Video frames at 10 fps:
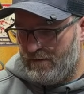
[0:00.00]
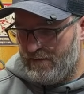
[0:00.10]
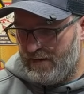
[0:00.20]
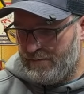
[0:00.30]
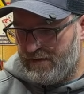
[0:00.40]

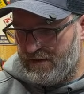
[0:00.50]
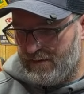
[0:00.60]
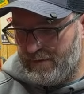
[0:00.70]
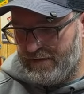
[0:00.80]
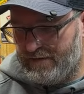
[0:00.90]
Dipped
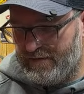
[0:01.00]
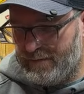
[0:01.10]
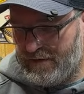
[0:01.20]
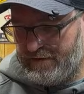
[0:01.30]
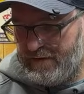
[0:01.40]
Knipex,
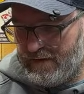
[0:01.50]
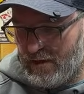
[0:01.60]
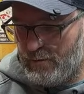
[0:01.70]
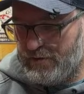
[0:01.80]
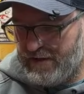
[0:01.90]
especially the
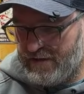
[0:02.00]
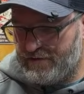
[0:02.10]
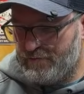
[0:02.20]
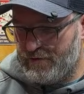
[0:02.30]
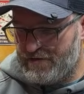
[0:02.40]
Cobra
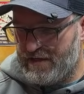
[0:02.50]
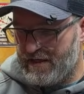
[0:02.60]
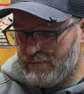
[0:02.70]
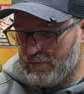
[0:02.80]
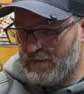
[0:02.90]
texture. Wish they
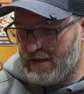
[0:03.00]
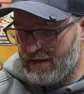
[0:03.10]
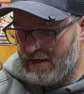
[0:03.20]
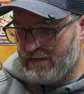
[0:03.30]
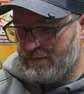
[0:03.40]
had more of that
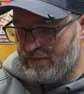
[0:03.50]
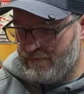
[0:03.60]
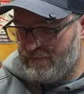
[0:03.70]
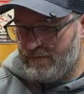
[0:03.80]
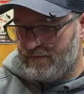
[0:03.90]

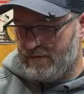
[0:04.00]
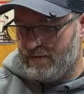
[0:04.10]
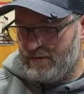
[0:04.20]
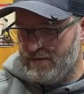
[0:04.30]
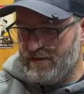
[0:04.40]
handle.
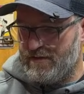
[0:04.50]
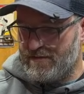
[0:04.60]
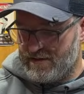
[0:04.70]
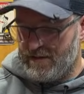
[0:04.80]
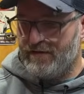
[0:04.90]

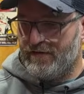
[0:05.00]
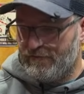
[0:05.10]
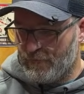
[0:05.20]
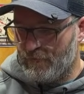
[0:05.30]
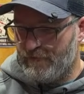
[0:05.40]
Yes, it is the
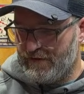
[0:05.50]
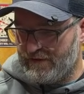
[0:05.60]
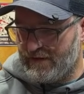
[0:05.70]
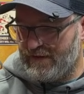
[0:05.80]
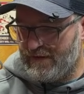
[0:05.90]

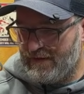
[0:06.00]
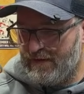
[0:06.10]
450.